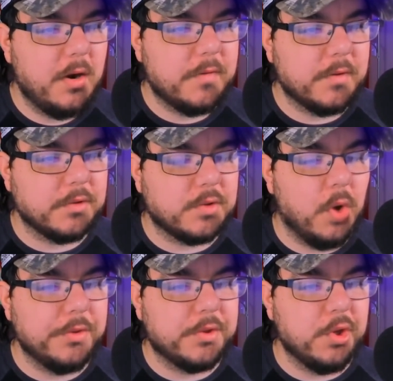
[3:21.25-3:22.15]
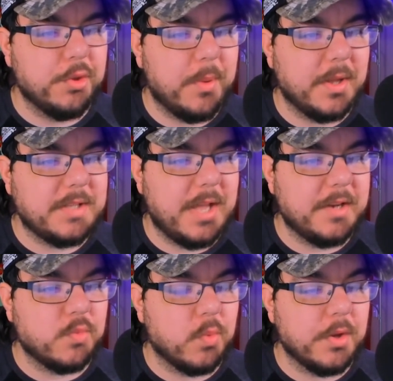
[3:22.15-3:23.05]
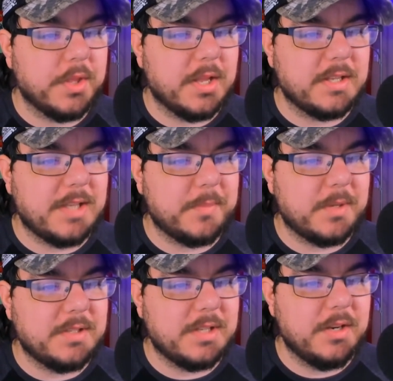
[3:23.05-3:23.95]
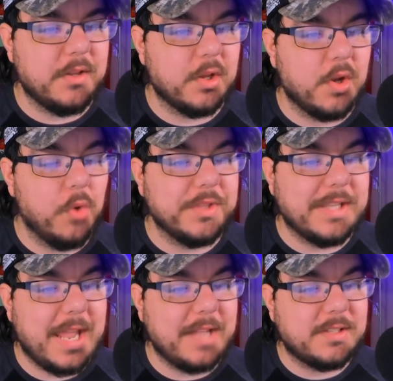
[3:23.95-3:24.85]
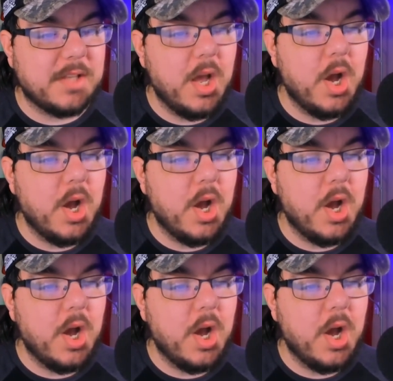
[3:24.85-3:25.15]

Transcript: for those golden toothpicks and his worthy acceptance into the golden gates.